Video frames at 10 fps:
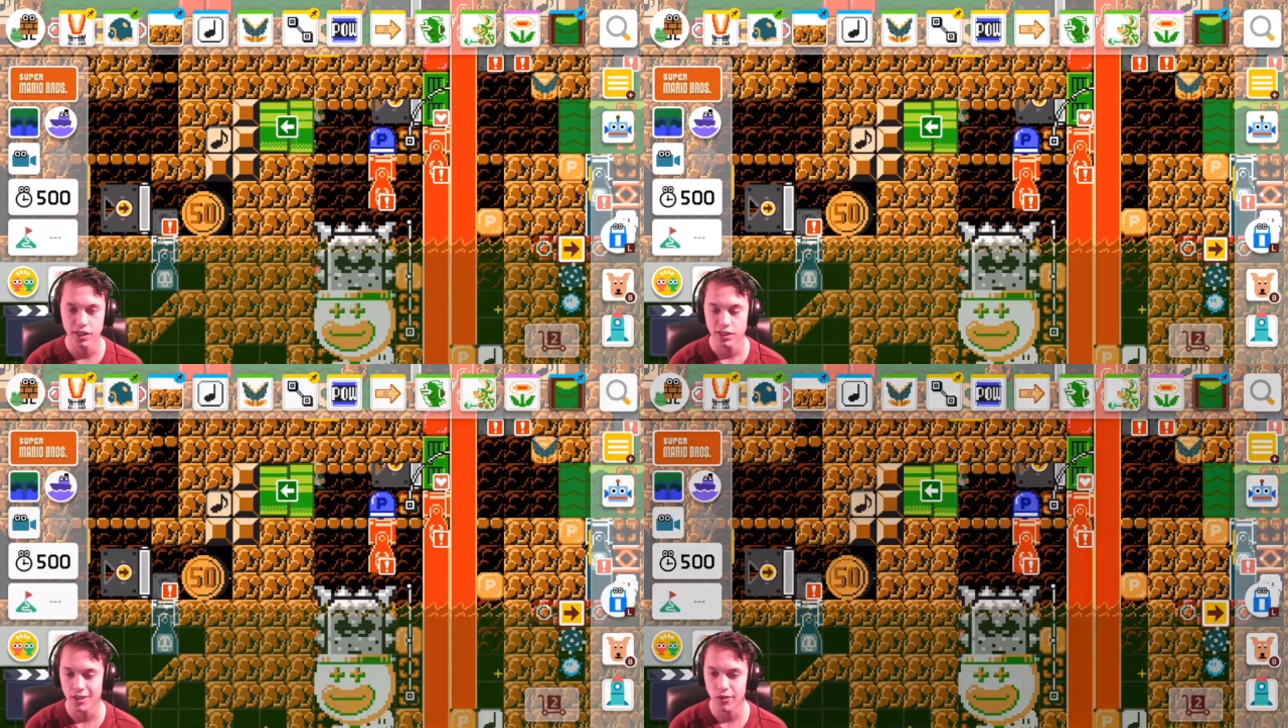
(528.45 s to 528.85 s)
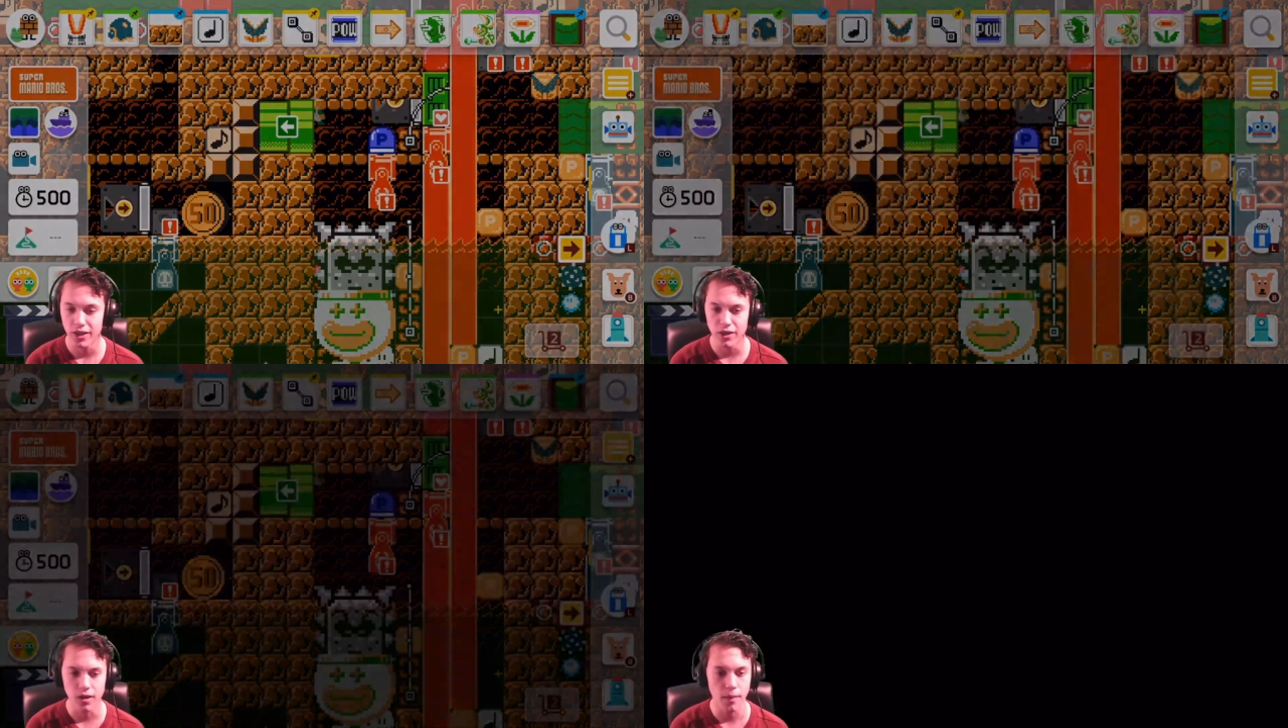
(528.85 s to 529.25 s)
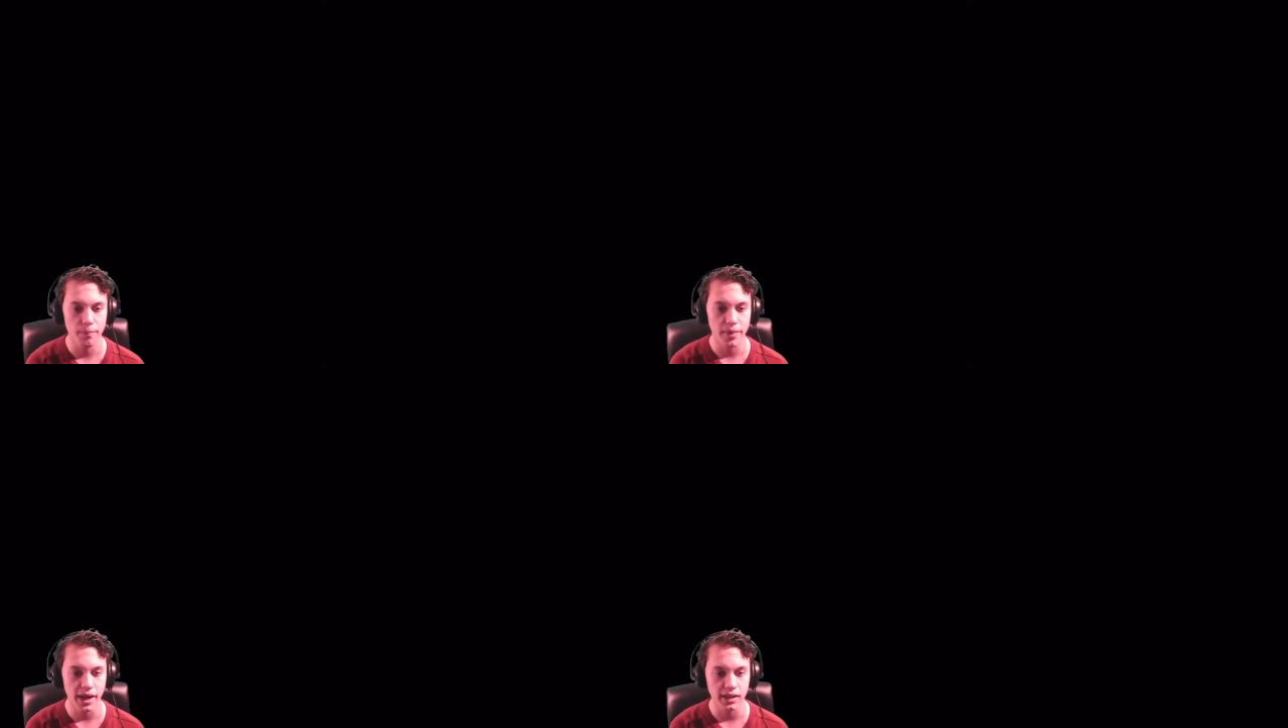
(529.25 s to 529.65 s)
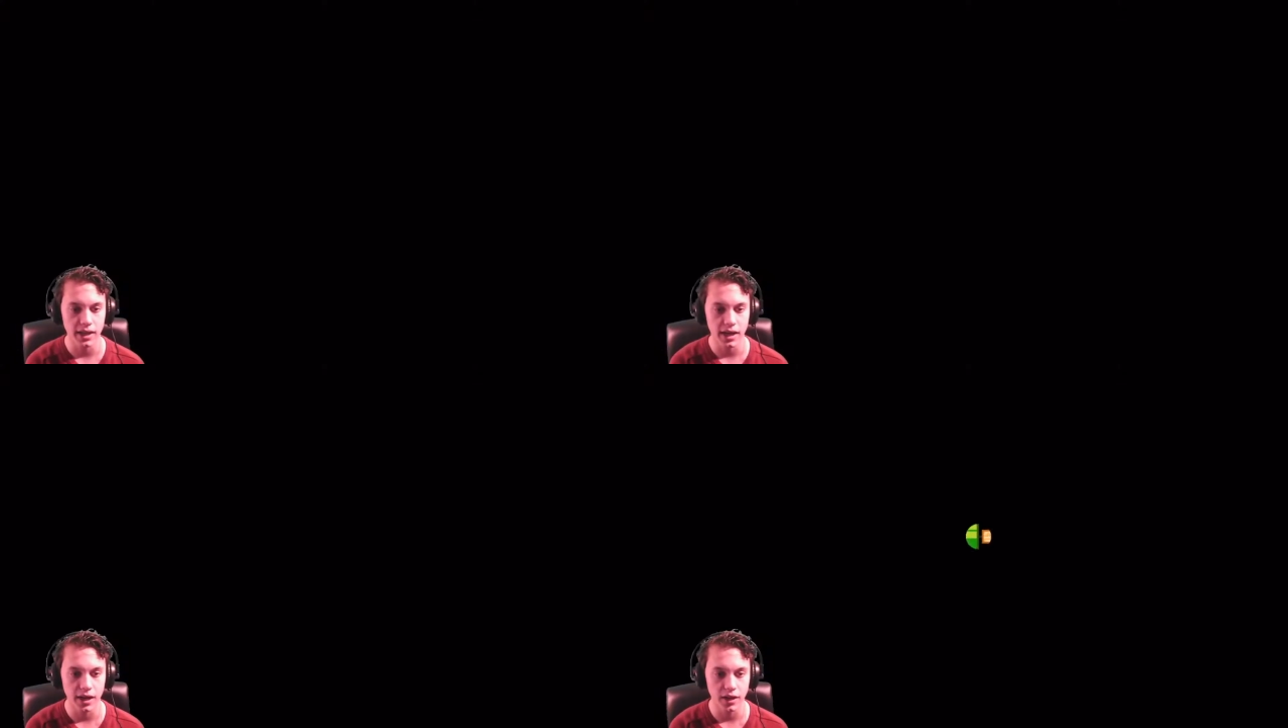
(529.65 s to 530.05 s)
So when you come back
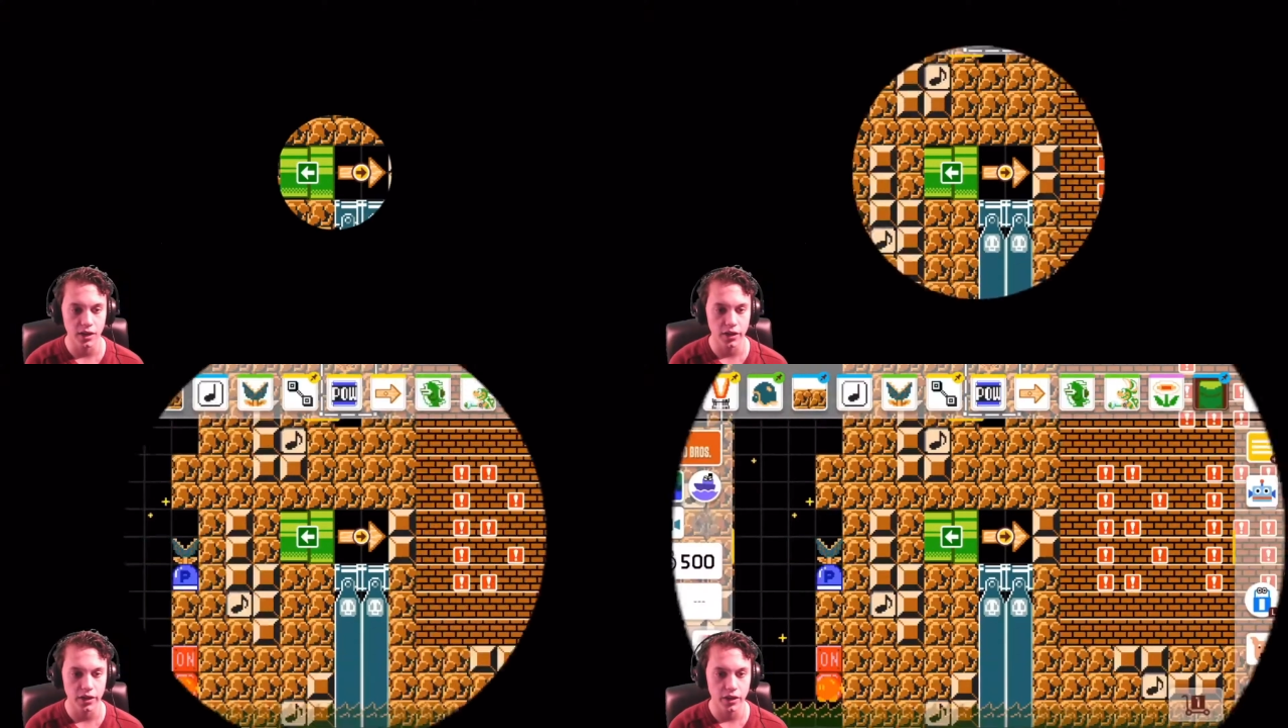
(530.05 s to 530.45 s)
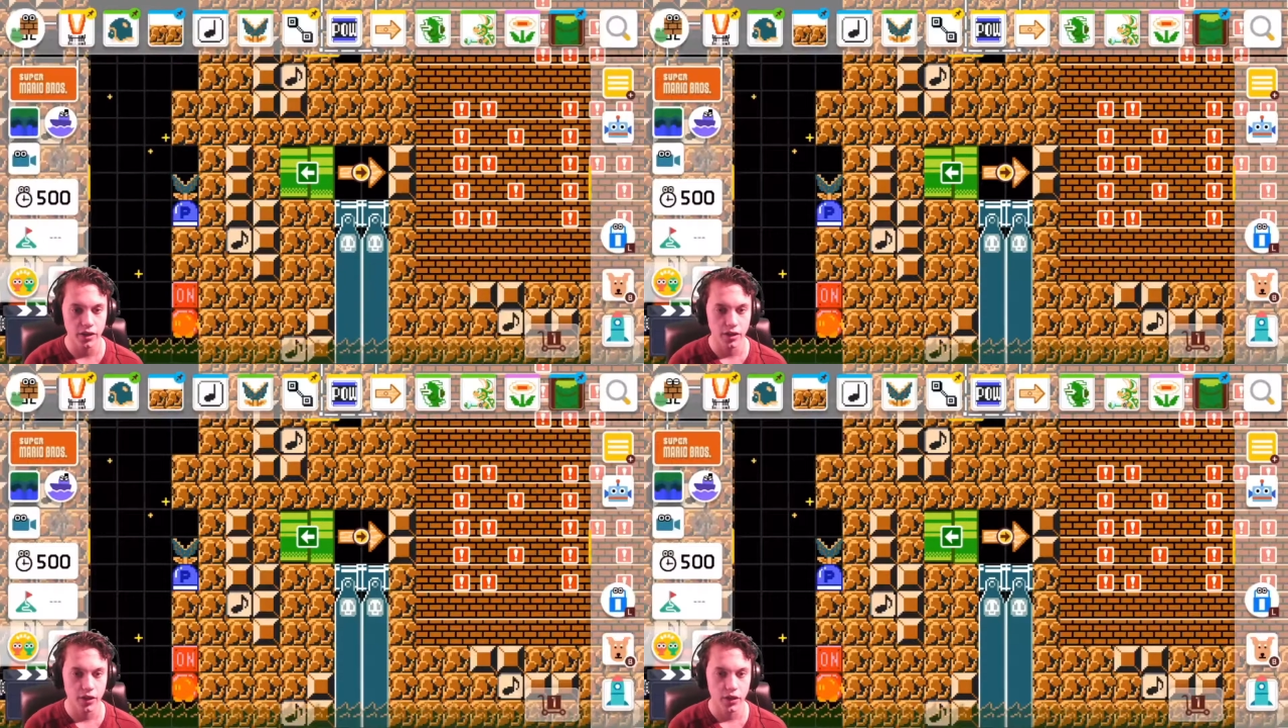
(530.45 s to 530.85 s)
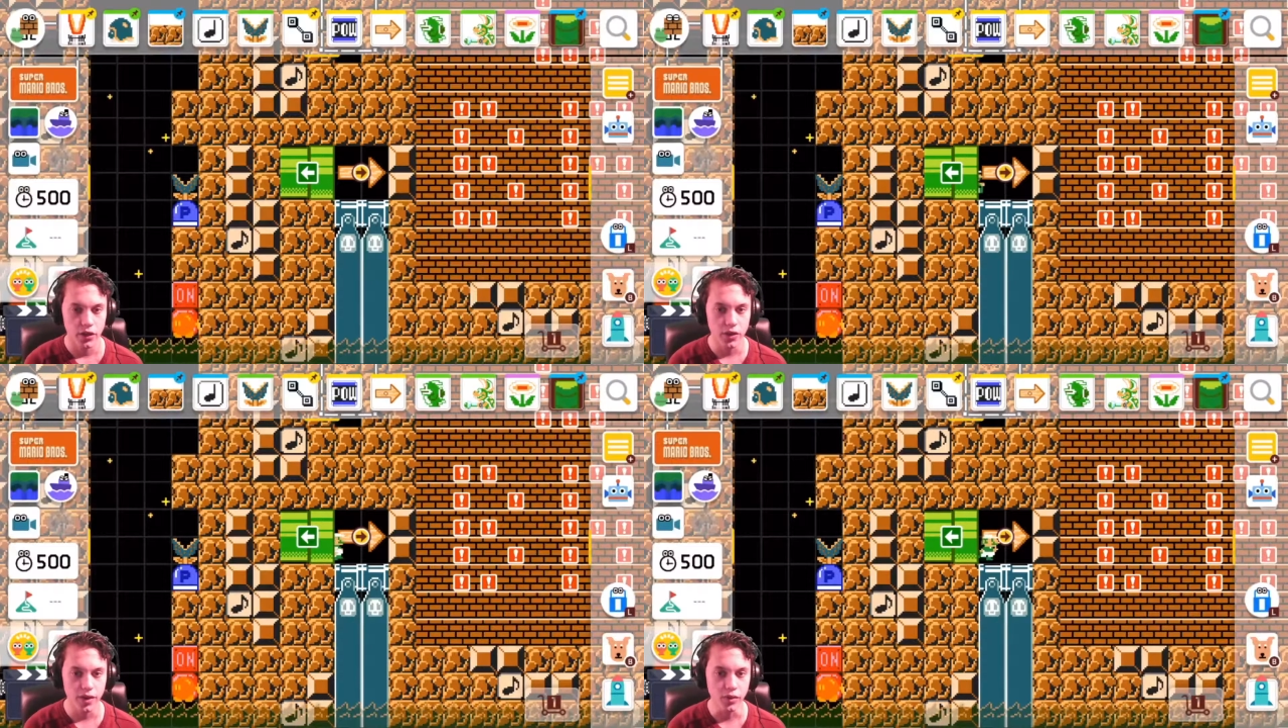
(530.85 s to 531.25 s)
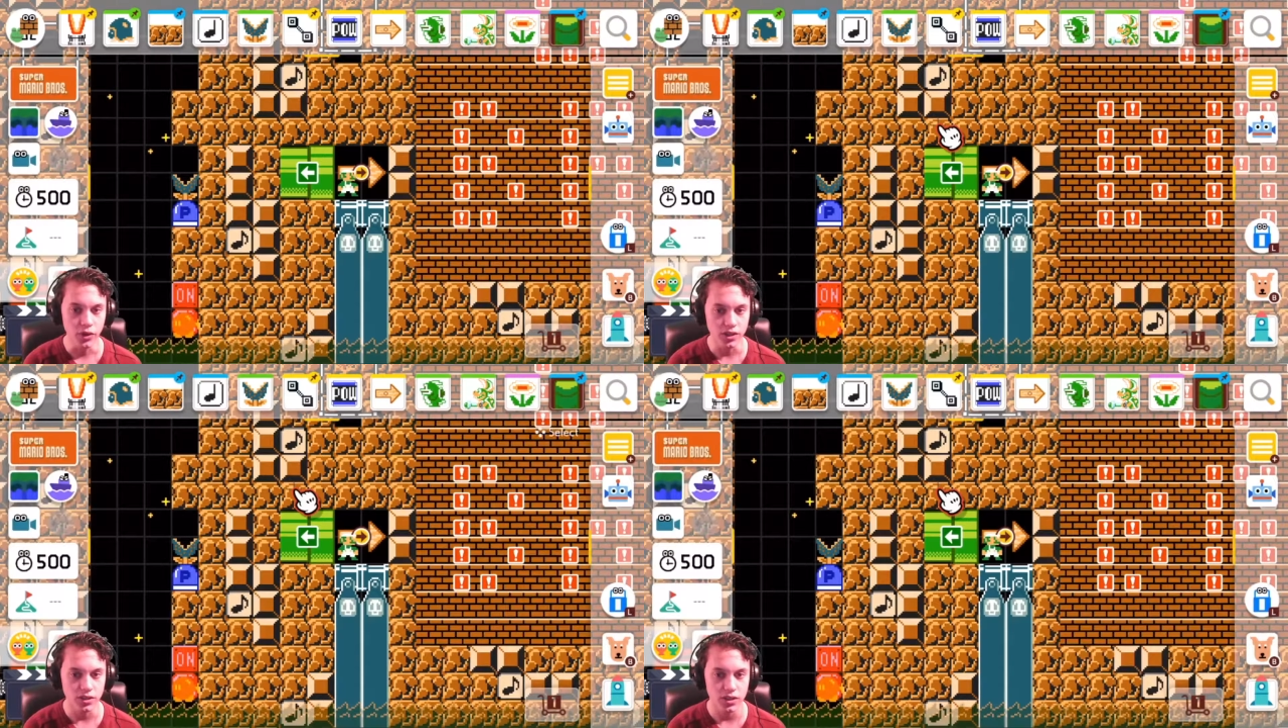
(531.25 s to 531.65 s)
there, you have a
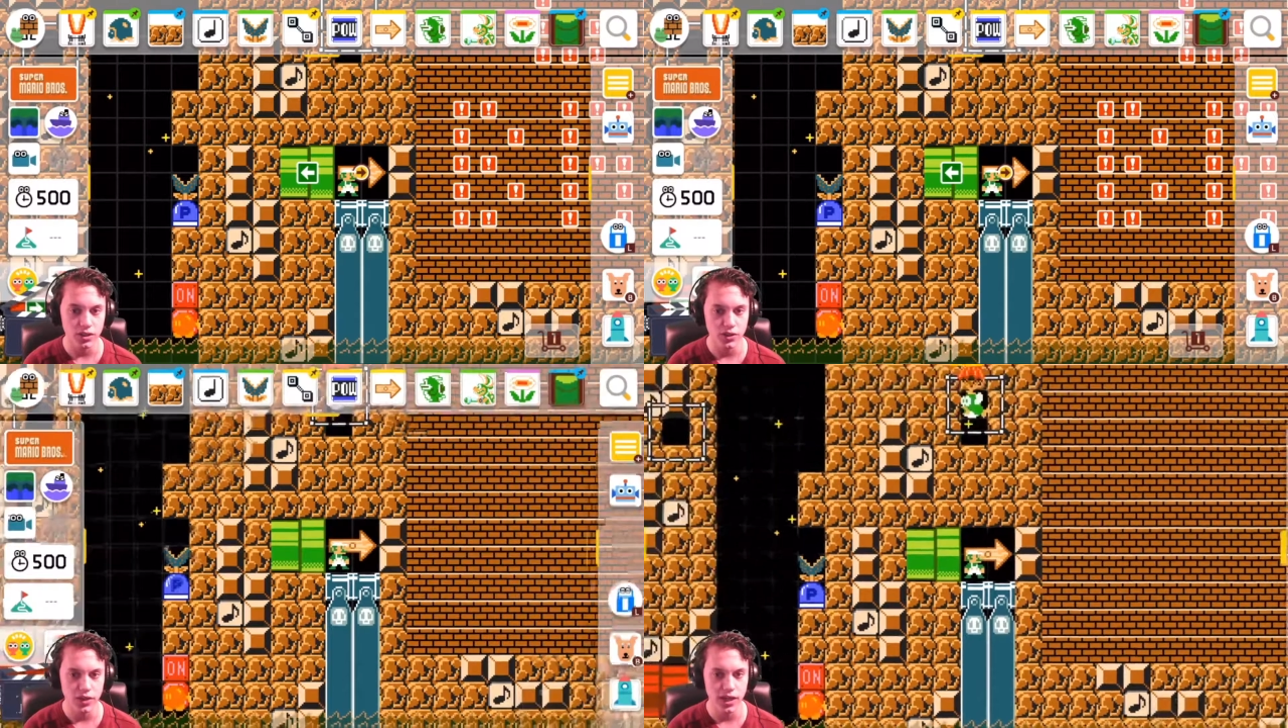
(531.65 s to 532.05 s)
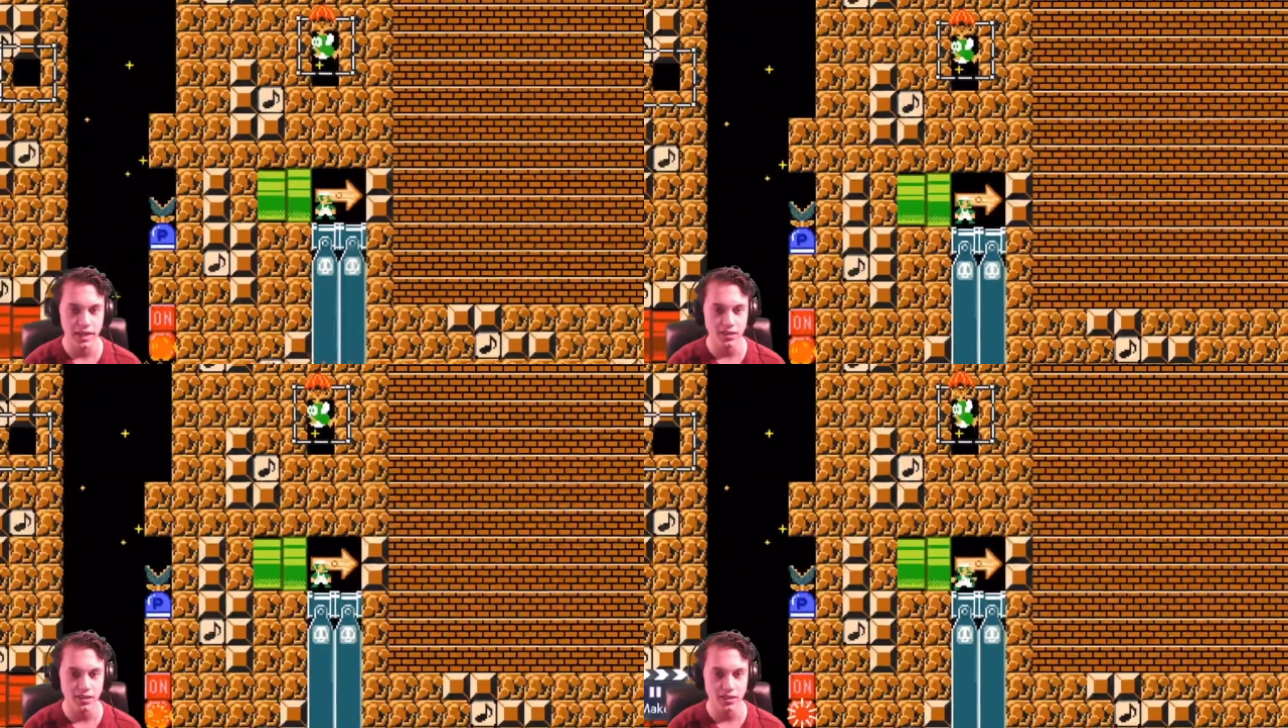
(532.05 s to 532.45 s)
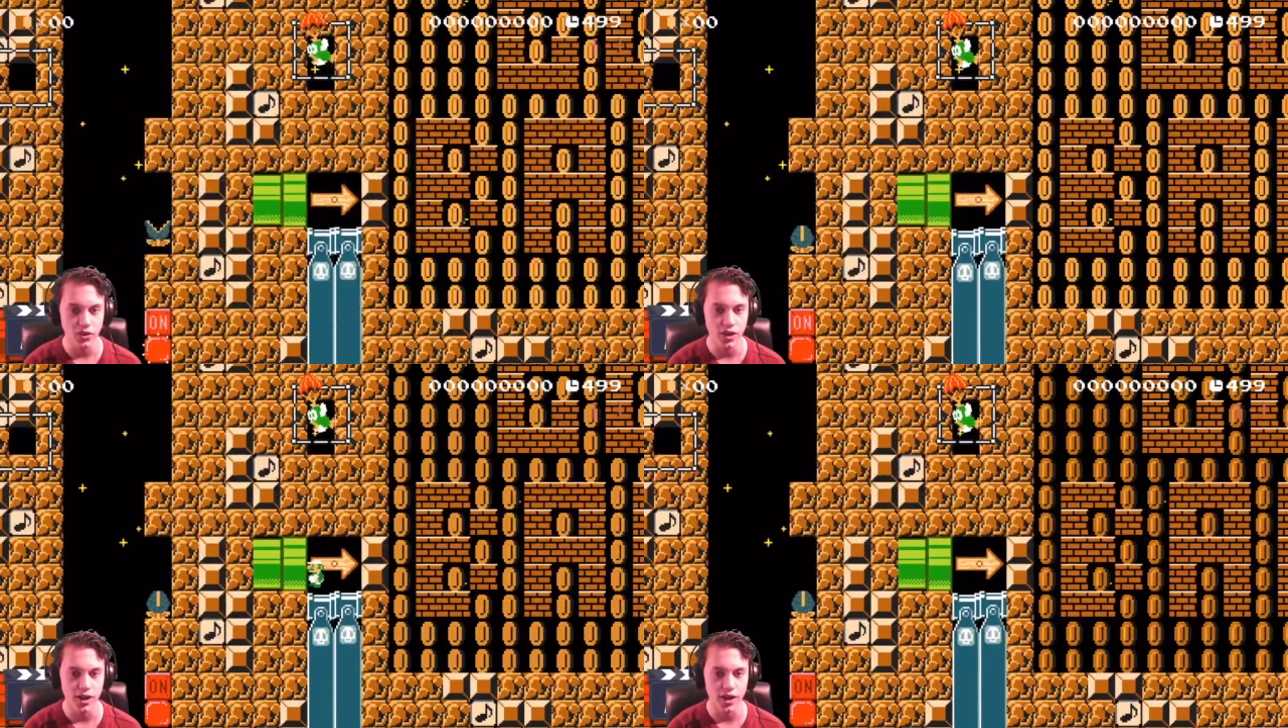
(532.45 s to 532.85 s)
door. You can enter a door.